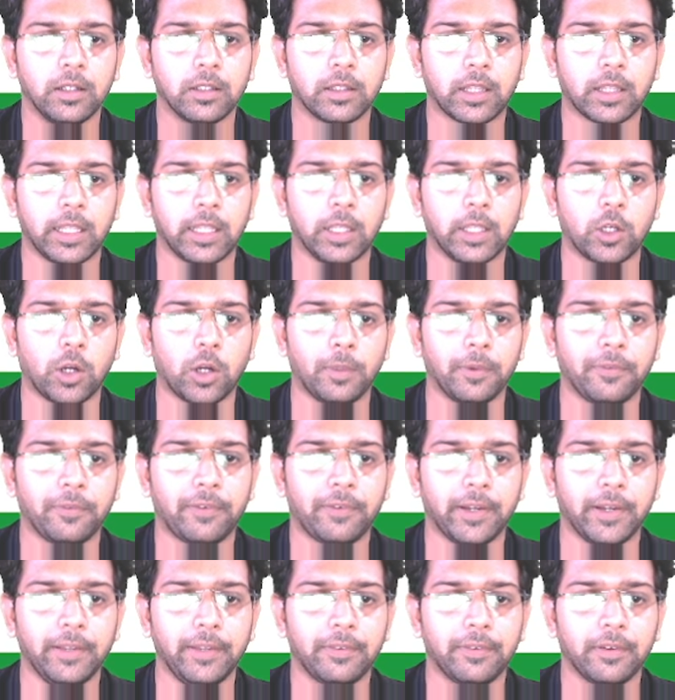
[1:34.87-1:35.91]
3 comma
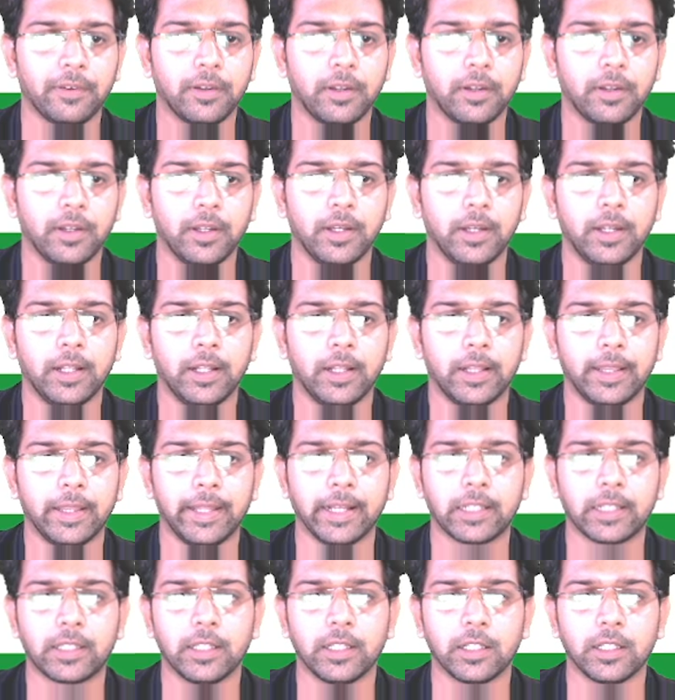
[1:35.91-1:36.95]
5
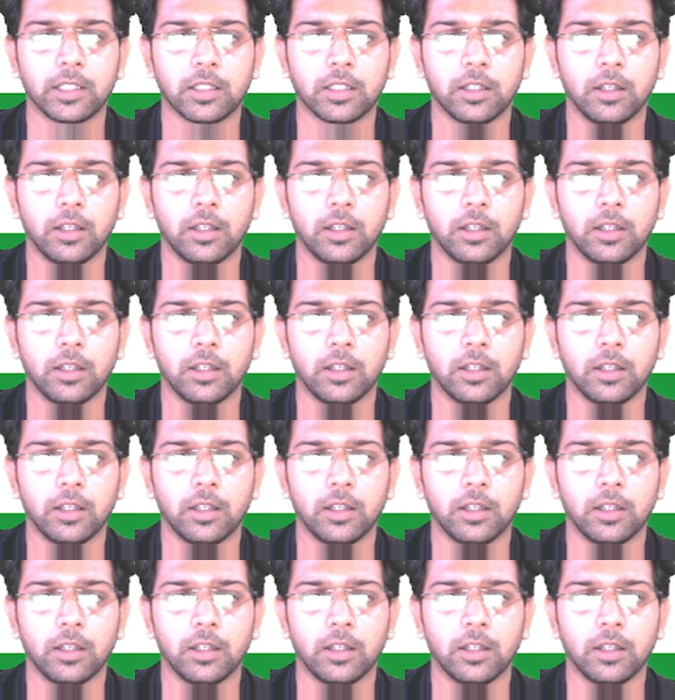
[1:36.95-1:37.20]
next is